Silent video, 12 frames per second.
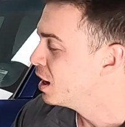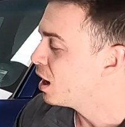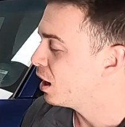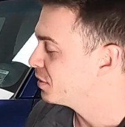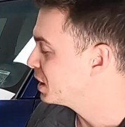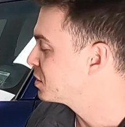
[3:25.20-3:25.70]
on
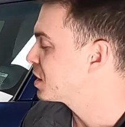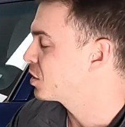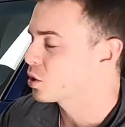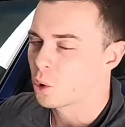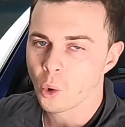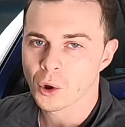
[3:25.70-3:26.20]
things like the
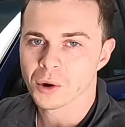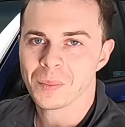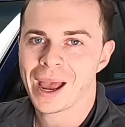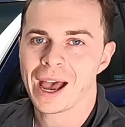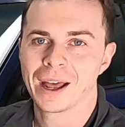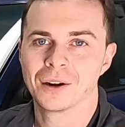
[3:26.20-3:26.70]
quarter
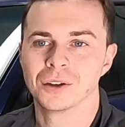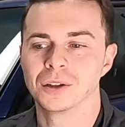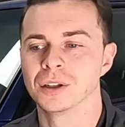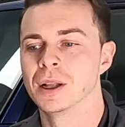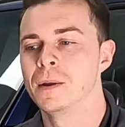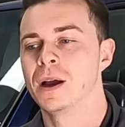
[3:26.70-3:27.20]
panel
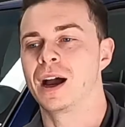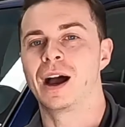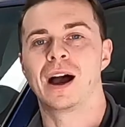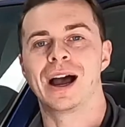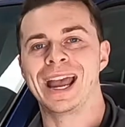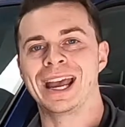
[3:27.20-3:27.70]

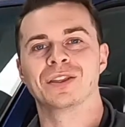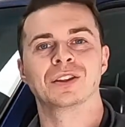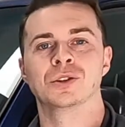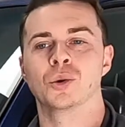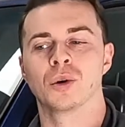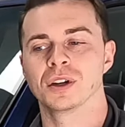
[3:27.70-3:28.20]
and
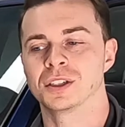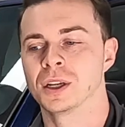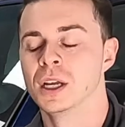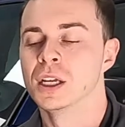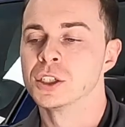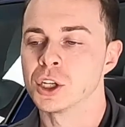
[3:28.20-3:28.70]
doors.
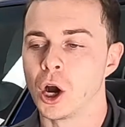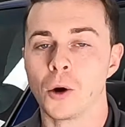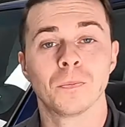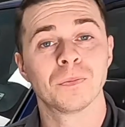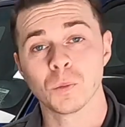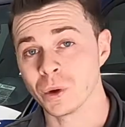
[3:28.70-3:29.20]
So
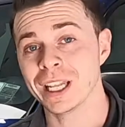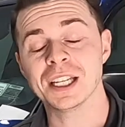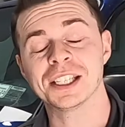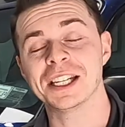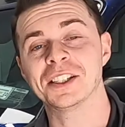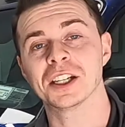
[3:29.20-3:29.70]
when they say
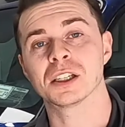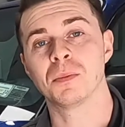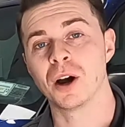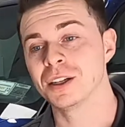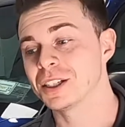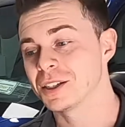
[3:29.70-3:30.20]
6
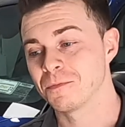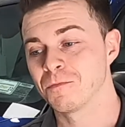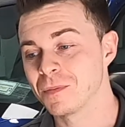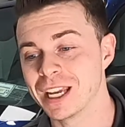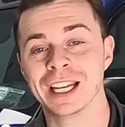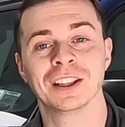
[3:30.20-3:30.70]
months,
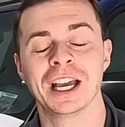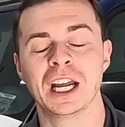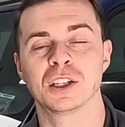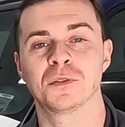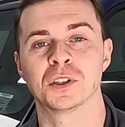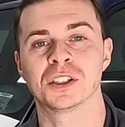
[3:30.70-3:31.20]
it lasts
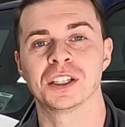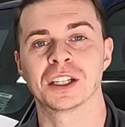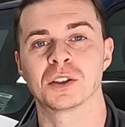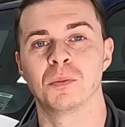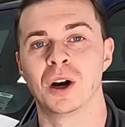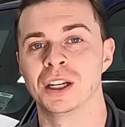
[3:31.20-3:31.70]
for 6
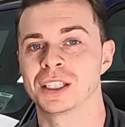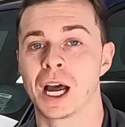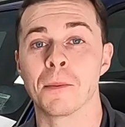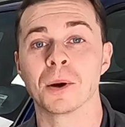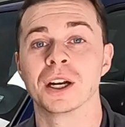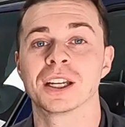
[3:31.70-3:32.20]
months. I'm
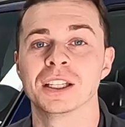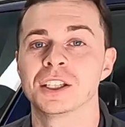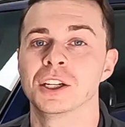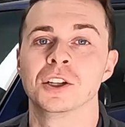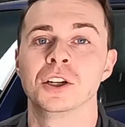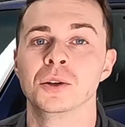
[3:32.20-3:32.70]
going to continue
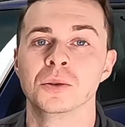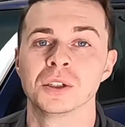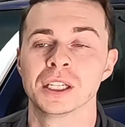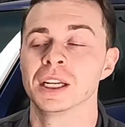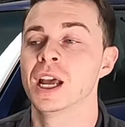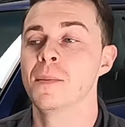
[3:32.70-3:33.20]
to use
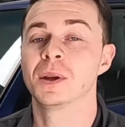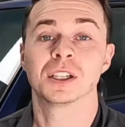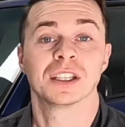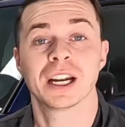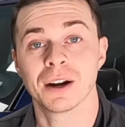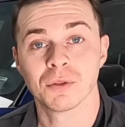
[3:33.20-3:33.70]
it because not
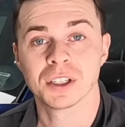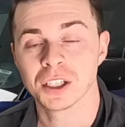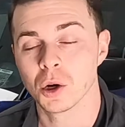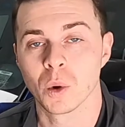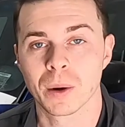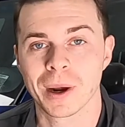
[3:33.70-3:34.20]
every single one
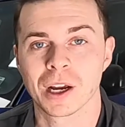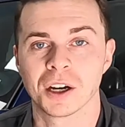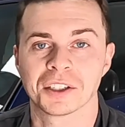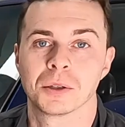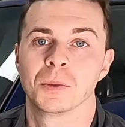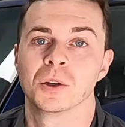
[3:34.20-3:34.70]
of my
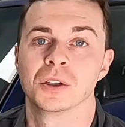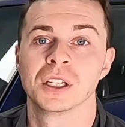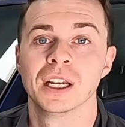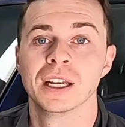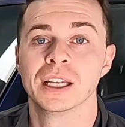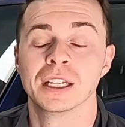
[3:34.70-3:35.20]
customers
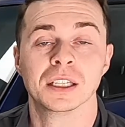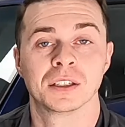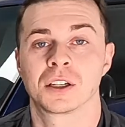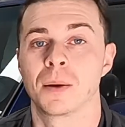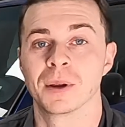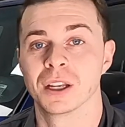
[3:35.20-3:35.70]
is
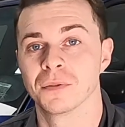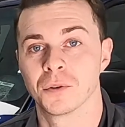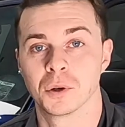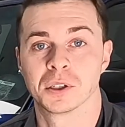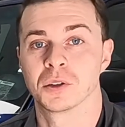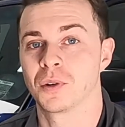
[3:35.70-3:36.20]
coming in for a
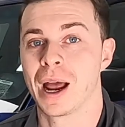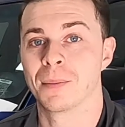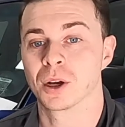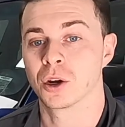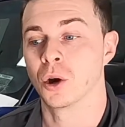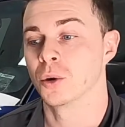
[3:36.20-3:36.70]
ceramic
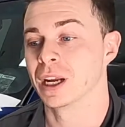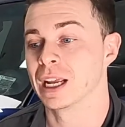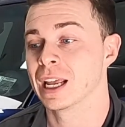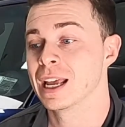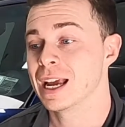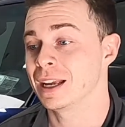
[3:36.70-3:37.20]
coating,
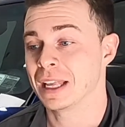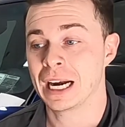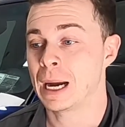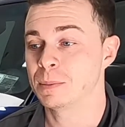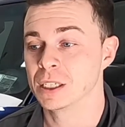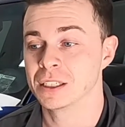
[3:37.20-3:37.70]
and that
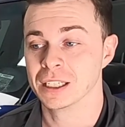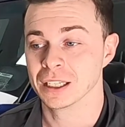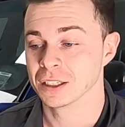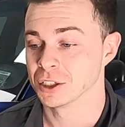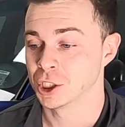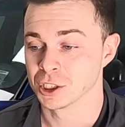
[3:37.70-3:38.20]
OptiSeal is
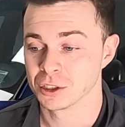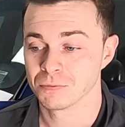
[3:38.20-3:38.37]
just